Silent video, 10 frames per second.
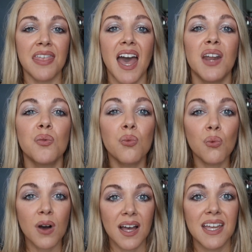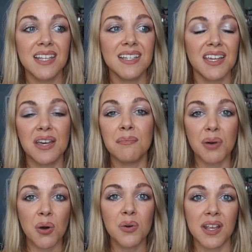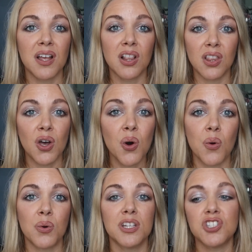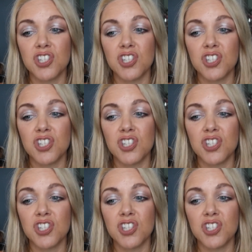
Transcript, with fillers: that one component alone,